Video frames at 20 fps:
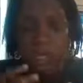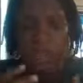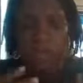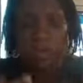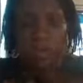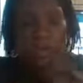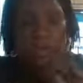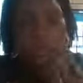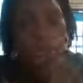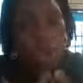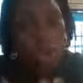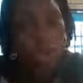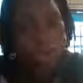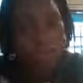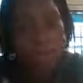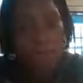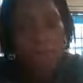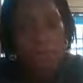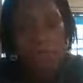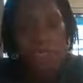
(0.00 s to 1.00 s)
you know, talk
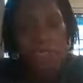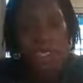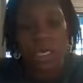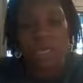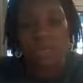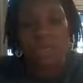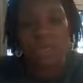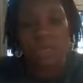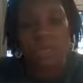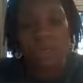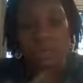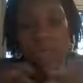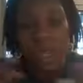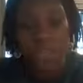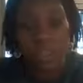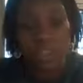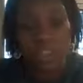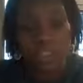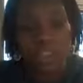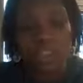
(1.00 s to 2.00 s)
about uh, the
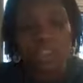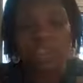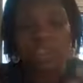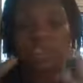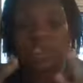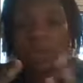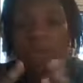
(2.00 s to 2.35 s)
creation. You can